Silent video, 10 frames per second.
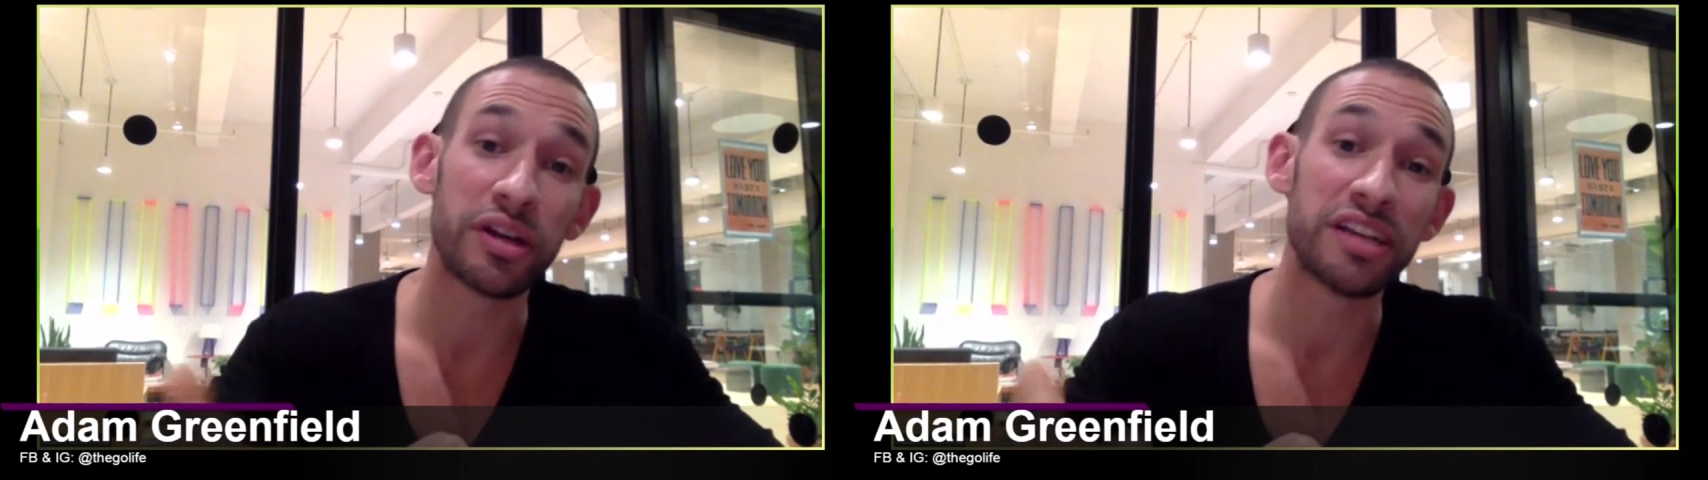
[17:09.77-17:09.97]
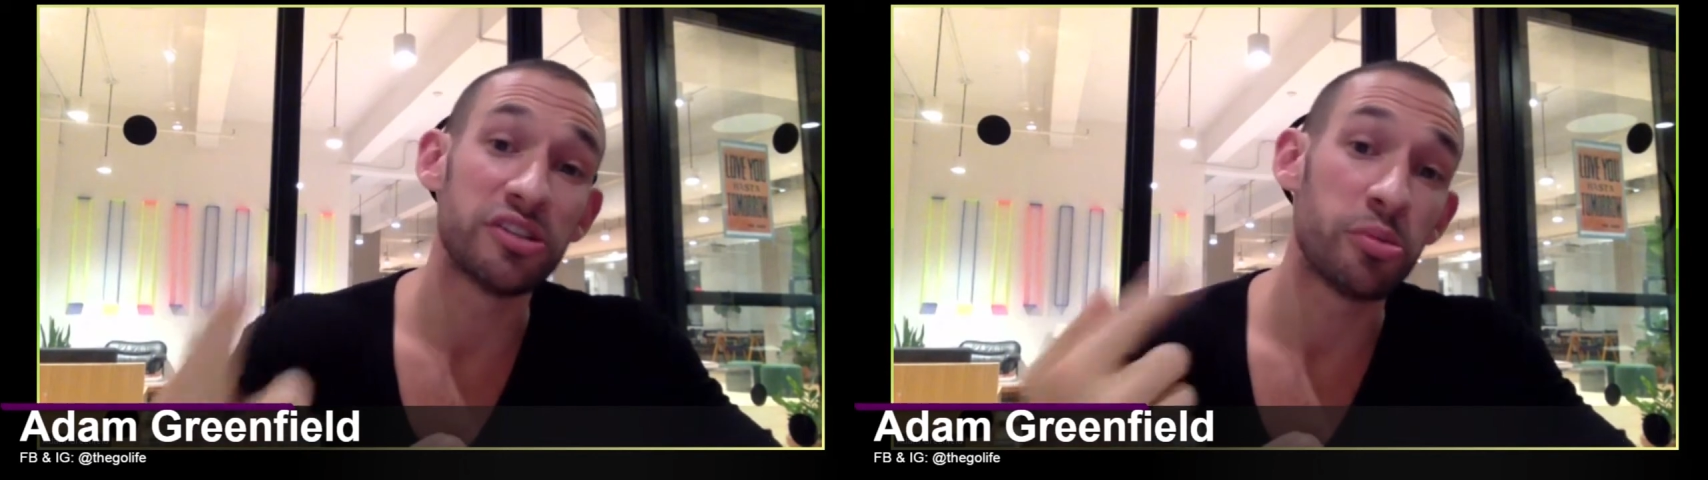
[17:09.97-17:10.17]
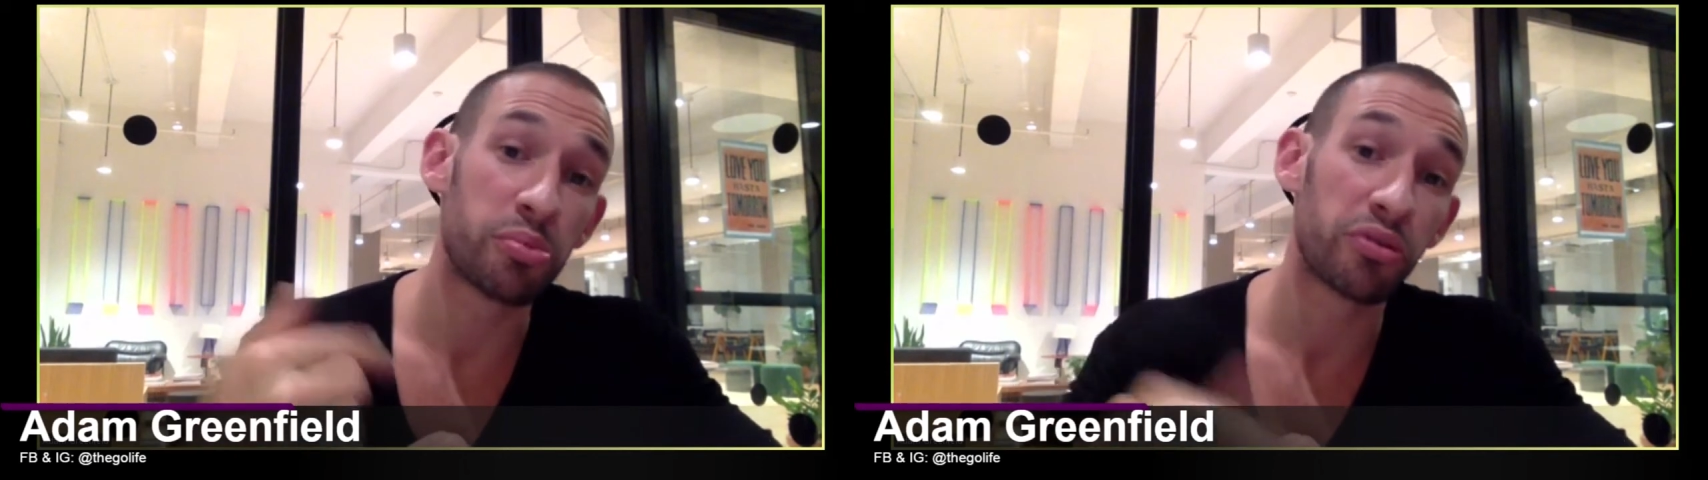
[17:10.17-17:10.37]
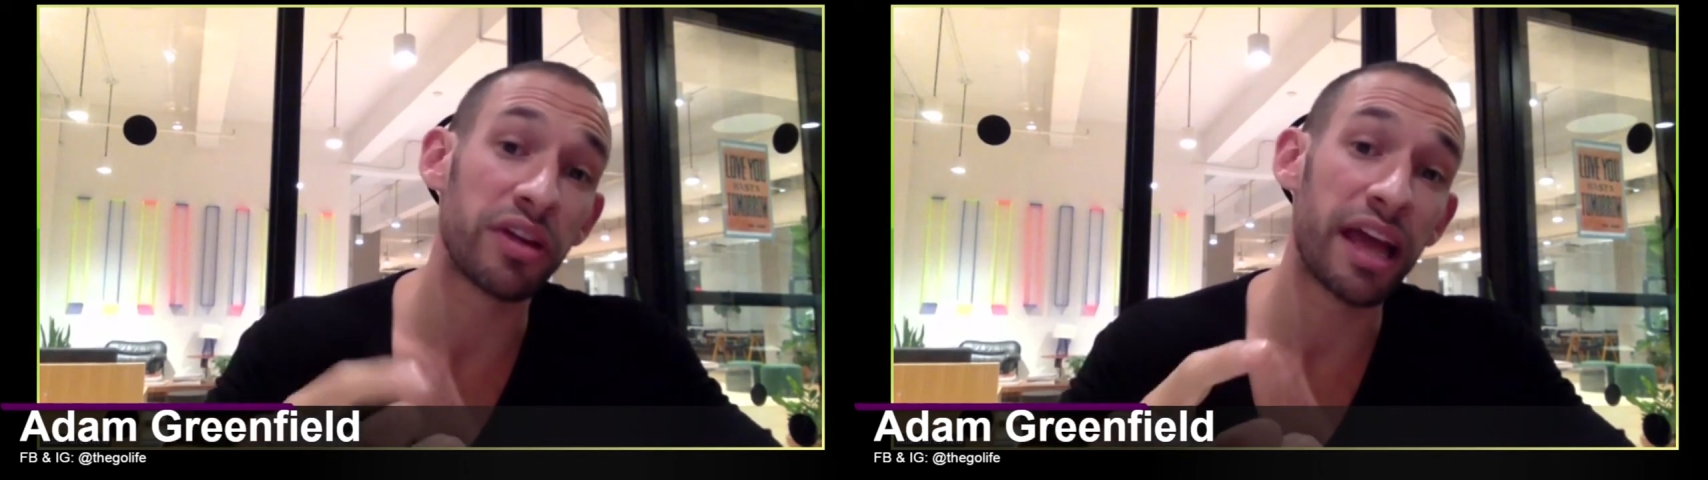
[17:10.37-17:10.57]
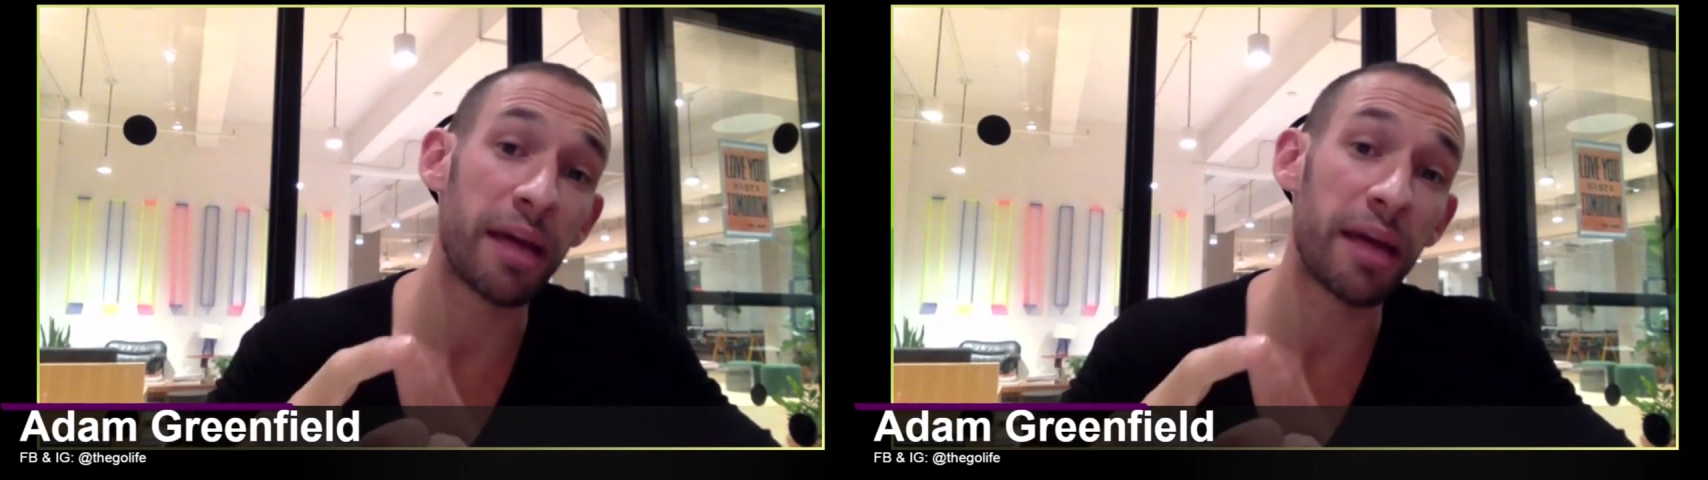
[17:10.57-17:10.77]
is you
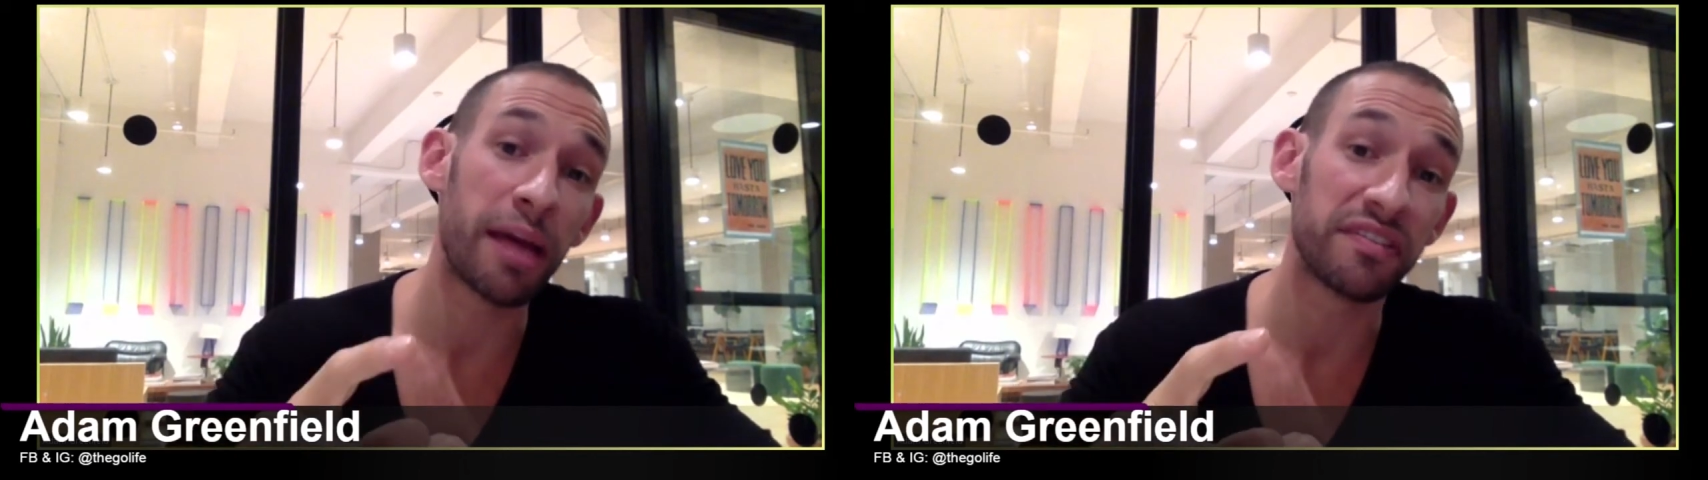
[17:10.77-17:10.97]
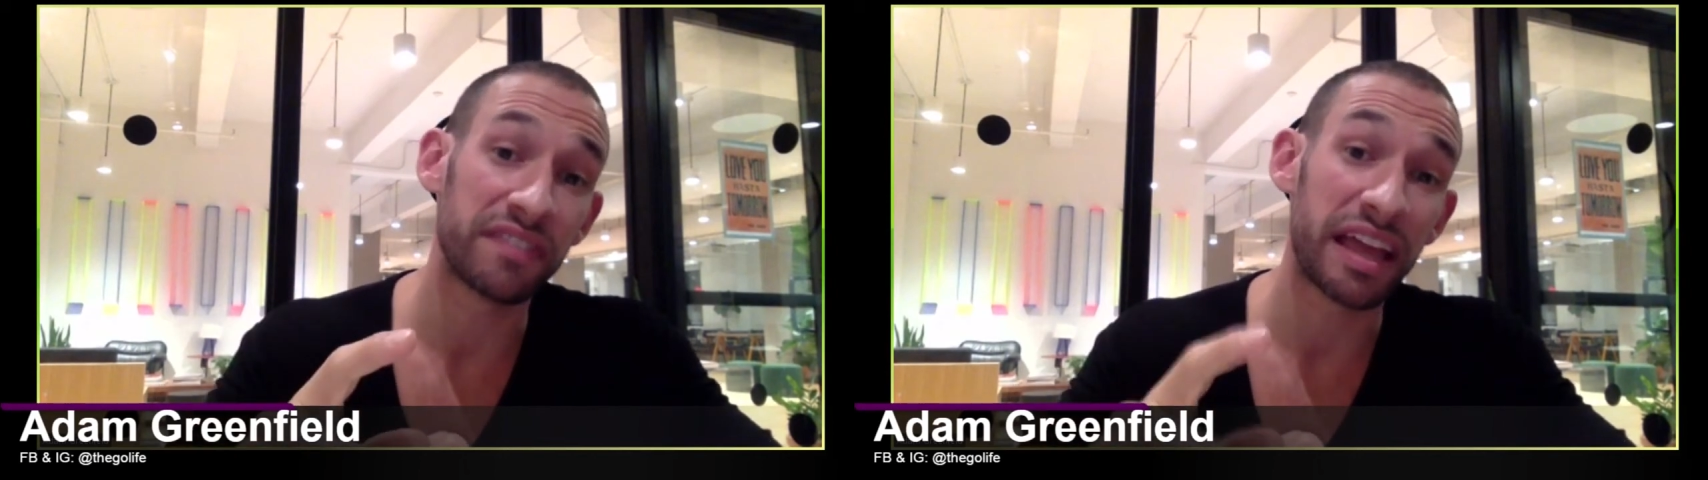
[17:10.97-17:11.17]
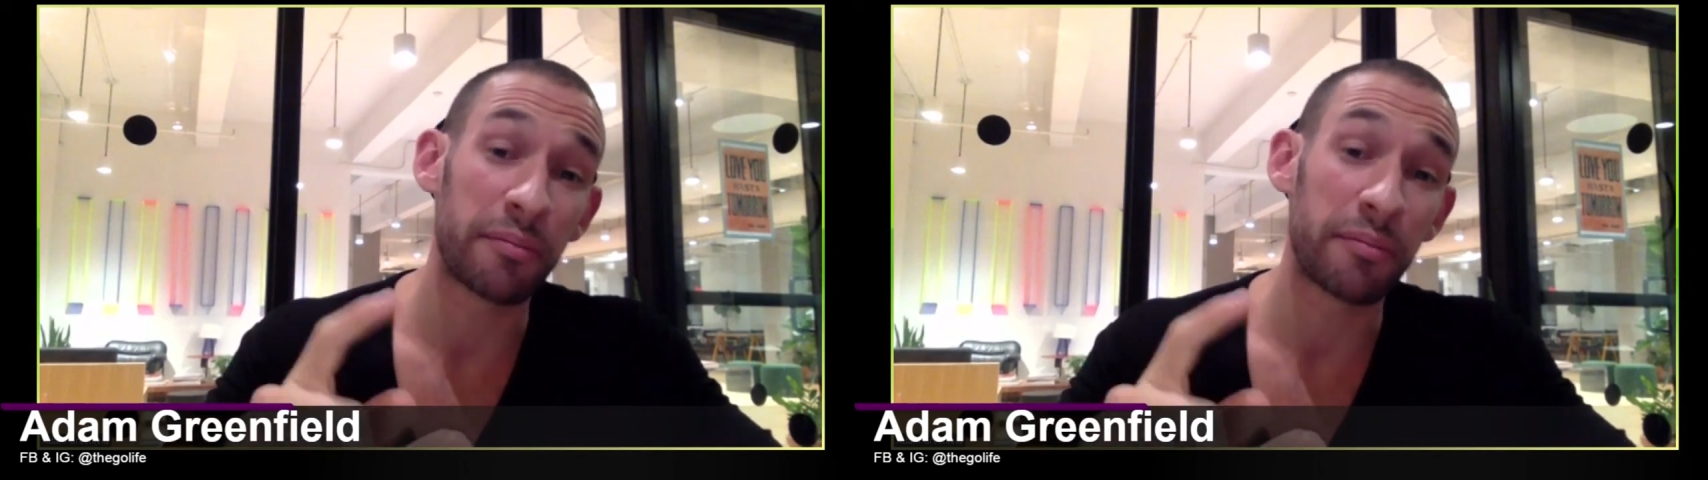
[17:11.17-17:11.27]
preeminently,